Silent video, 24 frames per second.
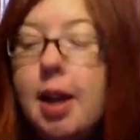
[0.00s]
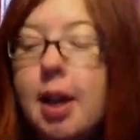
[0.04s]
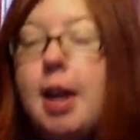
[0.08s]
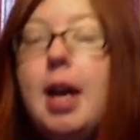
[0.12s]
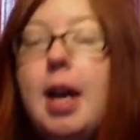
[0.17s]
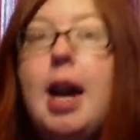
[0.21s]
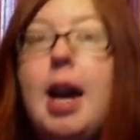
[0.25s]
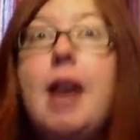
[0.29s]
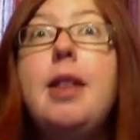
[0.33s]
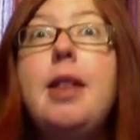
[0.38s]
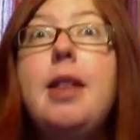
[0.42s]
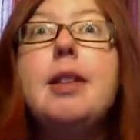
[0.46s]

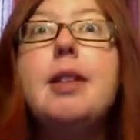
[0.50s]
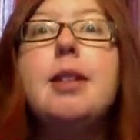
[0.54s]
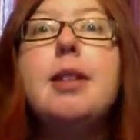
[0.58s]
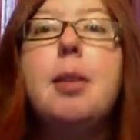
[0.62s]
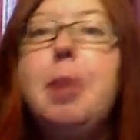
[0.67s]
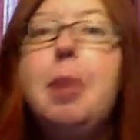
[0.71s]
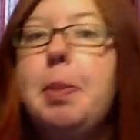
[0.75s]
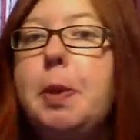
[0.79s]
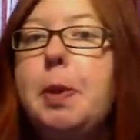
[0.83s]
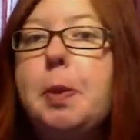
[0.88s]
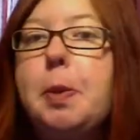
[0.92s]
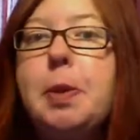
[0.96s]
And then some
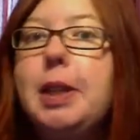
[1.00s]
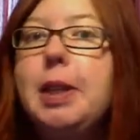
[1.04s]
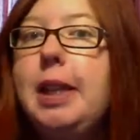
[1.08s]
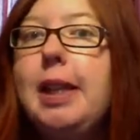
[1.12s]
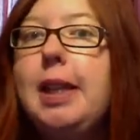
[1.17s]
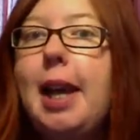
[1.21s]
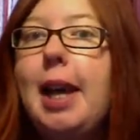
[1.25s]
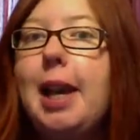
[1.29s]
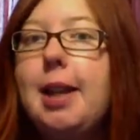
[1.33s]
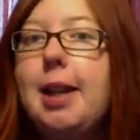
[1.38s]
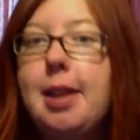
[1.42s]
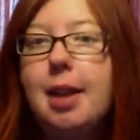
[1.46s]
people really
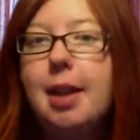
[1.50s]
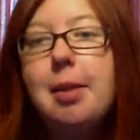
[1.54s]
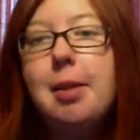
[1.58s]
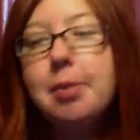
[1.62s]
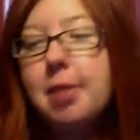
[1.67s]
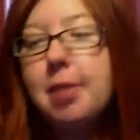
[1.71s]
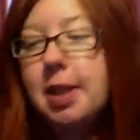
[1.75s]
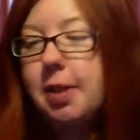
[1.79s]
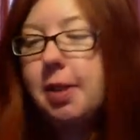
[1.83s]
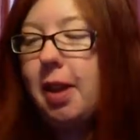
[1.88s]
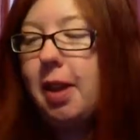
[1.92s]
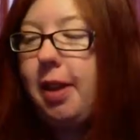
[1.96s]
liked them.
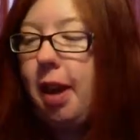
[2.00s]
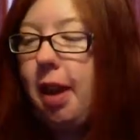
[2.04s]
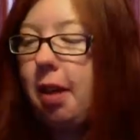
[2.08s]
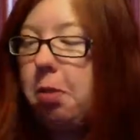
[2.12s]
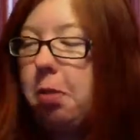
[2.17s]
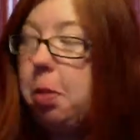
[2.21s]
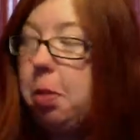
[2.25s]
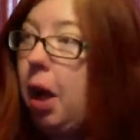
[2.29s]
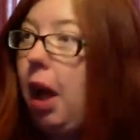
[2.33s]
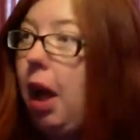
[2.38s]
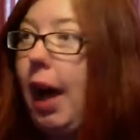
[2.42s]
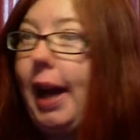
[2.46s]
So I thought,
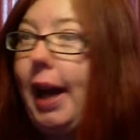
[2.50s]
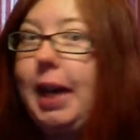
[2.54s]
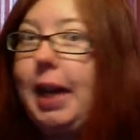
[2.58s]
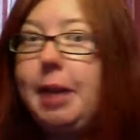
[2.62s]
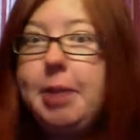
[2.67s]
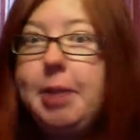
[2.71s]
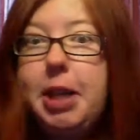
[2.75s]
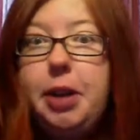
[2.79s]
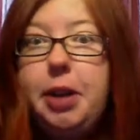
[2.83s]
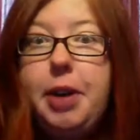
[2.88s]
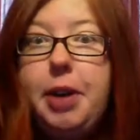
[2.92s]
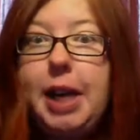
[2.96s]
well, I can
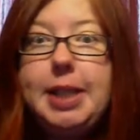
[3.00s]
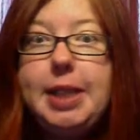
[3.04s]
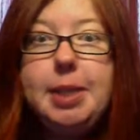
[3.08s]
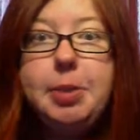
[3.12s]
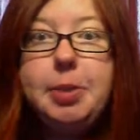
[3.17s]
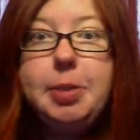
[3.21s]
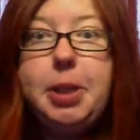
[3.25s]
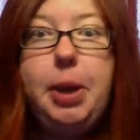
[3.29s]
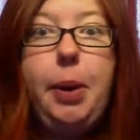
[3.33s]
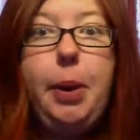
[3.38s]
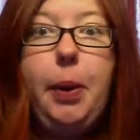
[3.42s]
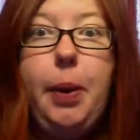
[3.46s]
make you guys some
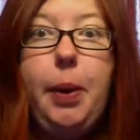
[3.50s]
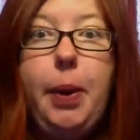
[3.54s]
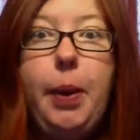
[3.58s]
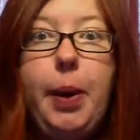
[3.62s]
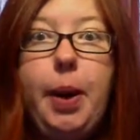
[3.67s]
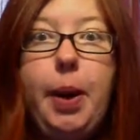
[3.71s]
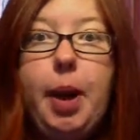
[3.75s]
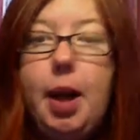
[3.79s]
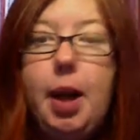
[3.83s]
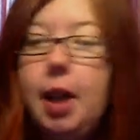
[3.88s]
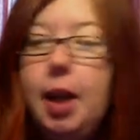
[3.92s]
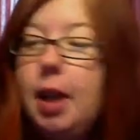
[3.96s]
too.
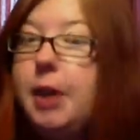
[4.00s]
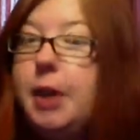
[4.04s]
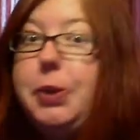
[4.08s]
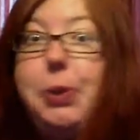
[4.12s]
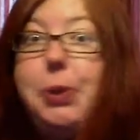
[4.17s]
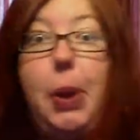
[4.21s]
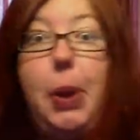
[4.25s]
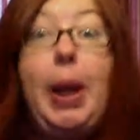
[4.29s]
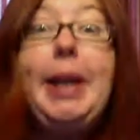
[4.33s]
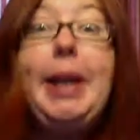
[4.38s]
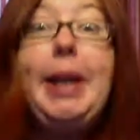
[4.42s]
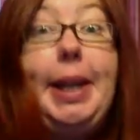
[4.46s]
So
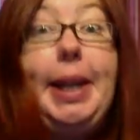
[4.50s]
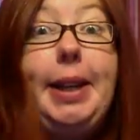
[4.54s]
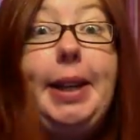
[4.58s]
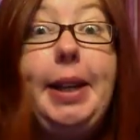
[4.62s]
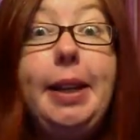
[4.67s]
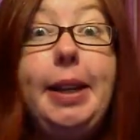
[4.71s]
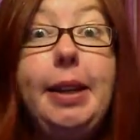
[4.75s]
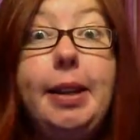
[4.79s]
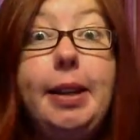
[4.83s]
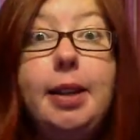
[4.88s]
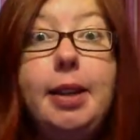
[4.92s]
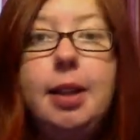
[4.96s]
I did.
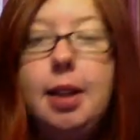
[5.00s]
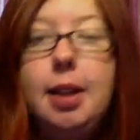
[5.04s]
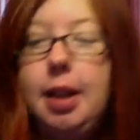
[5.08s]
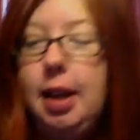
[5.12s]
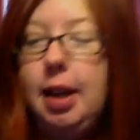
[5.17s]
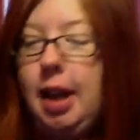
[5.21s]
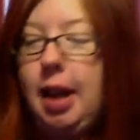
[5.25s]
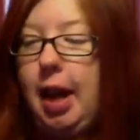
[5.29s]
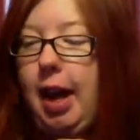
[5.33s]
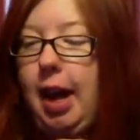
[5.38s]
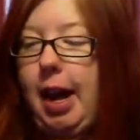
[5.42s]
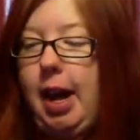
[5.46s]

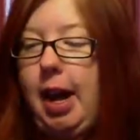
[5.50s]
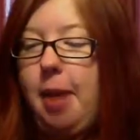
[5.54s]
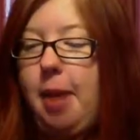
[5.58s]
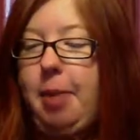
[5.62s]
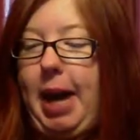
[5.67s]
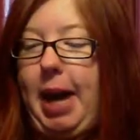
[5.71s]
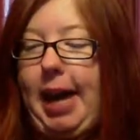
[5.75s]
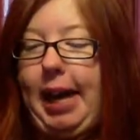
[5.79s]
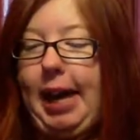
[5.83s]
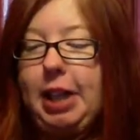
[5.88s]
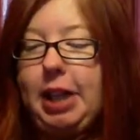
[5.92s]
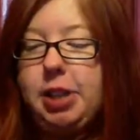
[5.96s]

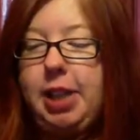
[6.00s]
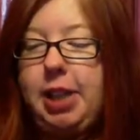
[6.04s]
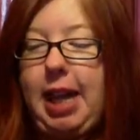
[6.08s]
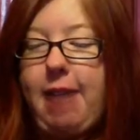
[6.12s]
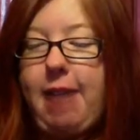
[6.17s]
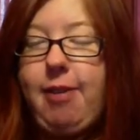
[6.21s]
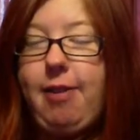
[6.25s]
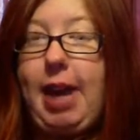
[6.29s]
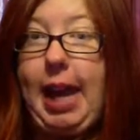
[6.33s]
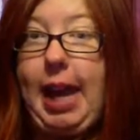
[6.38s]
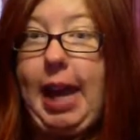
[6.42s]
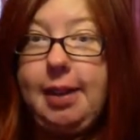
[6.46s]
I actually
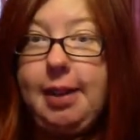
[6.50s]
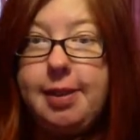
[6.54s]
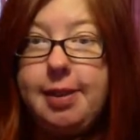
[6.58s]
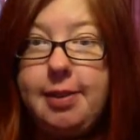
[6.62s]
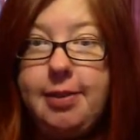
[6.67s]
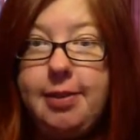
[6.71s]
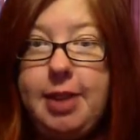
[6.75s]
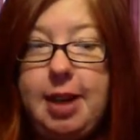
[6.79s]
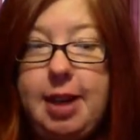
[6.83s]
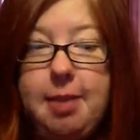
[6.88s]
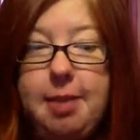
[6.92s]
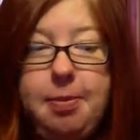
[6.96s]
have 8 of
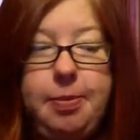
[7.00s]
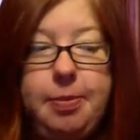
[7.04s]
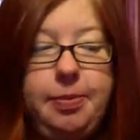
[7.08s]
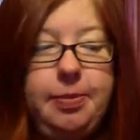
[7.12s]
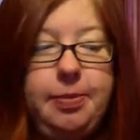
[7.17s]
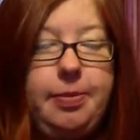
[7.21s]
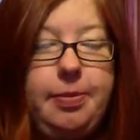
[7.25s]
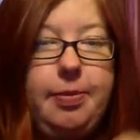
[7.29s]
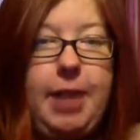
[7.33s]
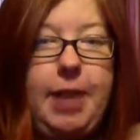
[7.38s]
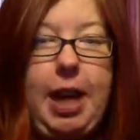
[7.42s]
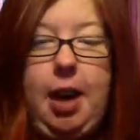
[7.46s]
them.
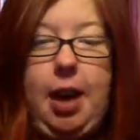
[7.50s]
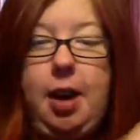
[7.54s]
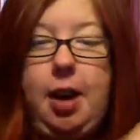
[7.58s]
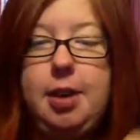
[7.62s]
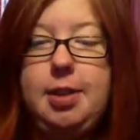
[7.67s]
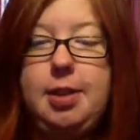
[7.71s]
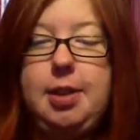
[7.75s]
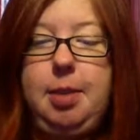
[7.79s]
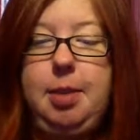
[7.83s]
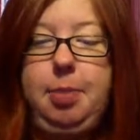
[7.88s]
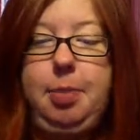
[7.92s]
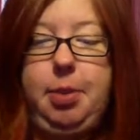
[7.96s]
They are
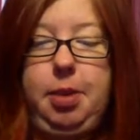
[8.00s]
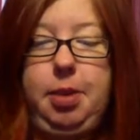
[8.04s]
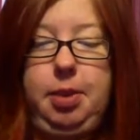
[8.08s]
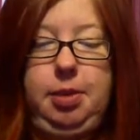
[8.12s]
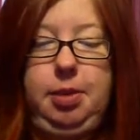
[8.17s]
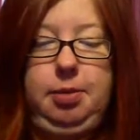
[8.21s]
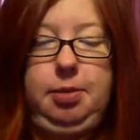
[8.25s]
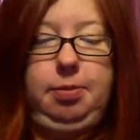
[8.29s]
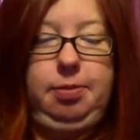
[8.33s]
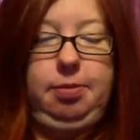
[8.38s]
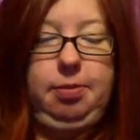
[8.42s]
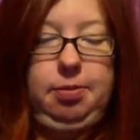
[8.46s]
zipper.
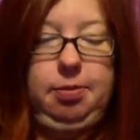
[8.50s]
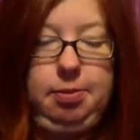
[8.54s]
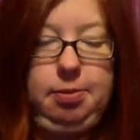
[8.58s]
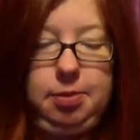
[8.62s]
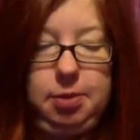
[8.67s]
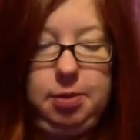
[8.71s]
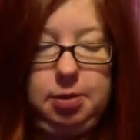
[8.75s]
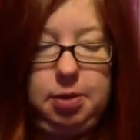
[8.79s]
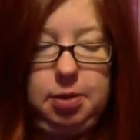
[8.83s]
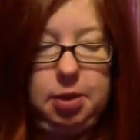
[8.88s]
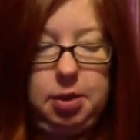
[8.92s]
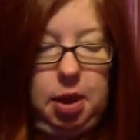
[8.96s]

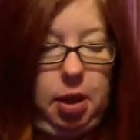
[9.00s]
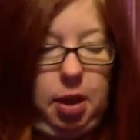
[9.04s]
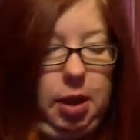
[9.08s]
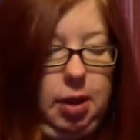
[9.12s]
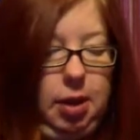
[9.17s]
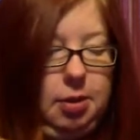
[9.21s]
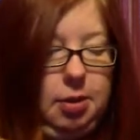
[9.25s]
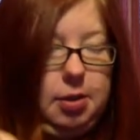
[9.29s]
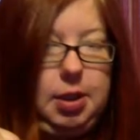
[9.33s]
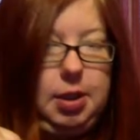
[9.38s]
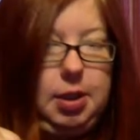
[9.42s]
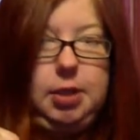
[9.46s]
Sorry,
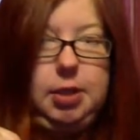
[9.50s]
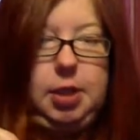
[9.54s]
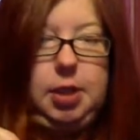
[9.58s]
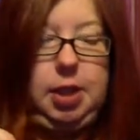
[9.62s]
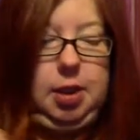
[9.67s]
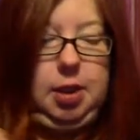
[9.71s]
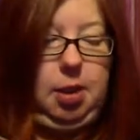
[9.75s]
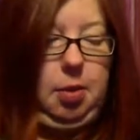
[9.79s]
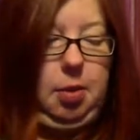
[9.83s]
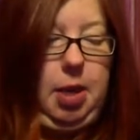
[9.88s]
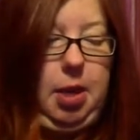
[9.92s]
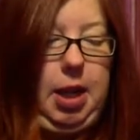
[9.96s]
things are
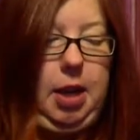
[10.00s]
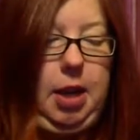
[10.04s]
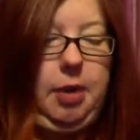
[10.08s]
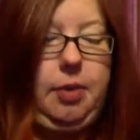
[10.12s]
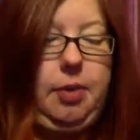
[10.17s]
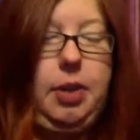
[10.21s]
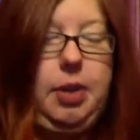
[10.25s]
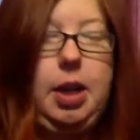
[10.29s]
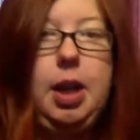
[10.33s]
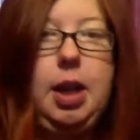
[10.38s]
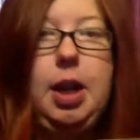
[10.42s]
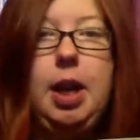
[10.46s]
getting away here.
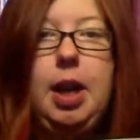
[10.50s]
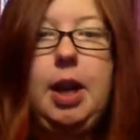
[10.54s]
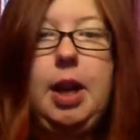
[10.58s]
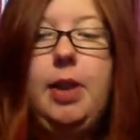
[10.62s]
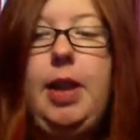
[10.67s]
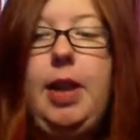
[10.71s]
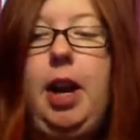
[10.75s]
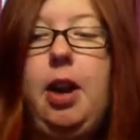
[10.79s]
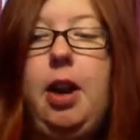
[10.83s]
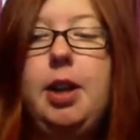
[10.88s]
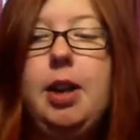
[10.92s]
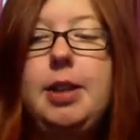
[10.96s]

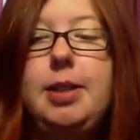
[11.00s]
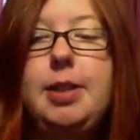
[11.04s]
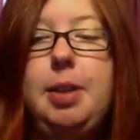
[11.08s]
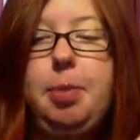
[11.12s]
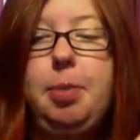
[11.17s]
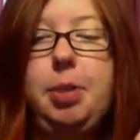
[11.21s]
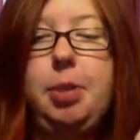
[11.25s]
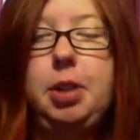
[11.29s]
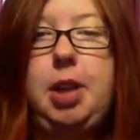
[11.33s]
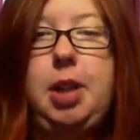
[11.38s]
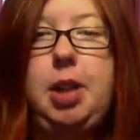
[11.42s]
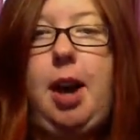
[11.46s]
They are a
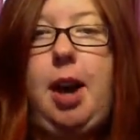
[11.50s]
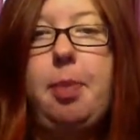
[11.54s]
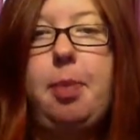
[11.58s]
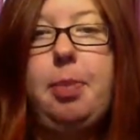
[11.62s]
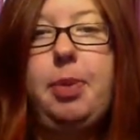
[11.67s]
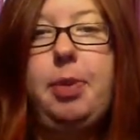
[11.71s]
zipper top.